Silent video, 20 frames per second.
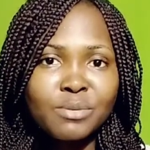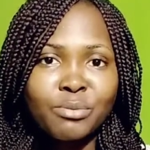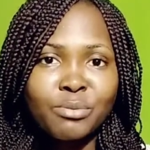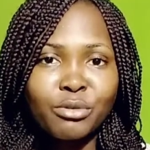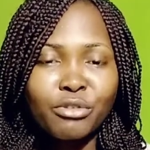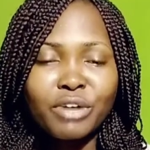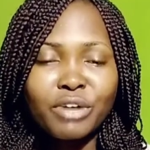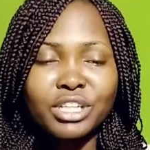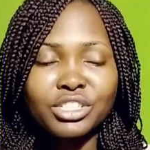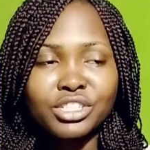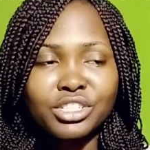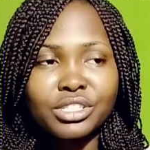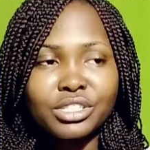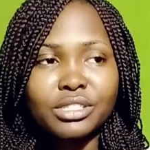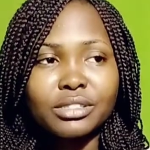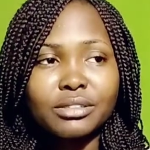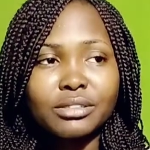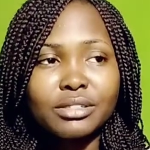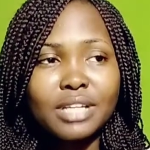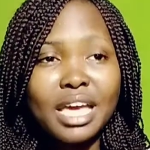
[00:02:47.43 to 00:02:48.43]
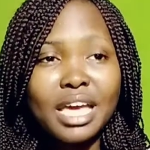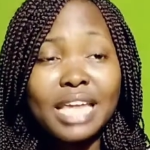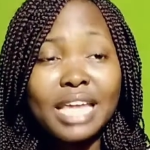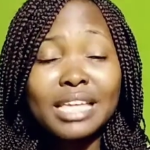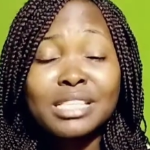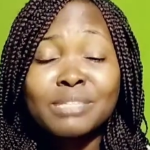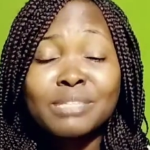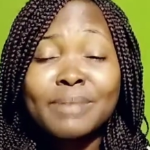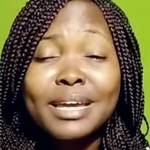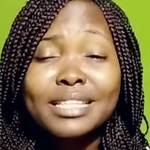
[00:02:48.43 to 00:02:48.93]
progression, and
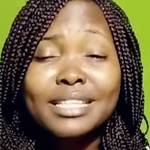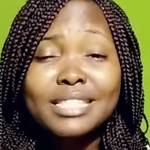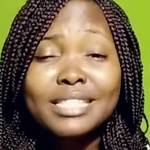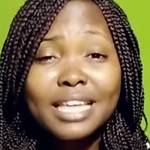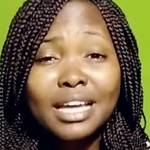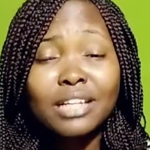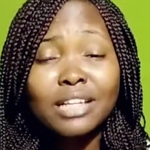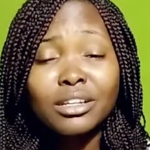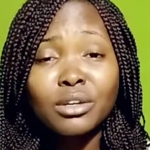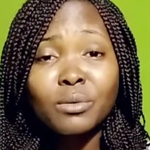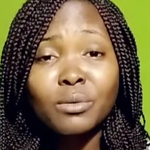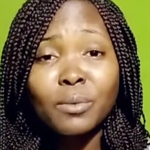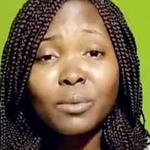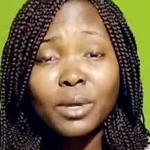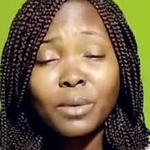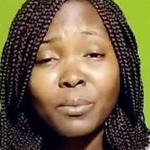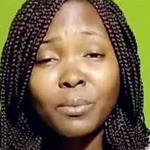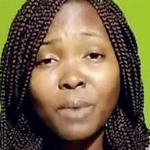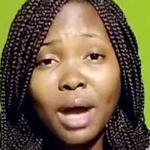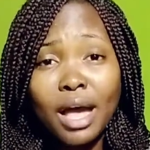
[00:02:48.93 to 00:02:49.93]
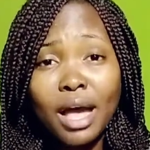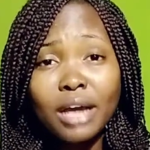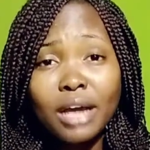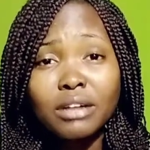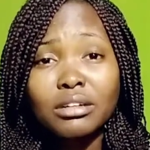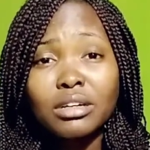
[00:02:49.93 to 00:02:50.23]
it might take a little while.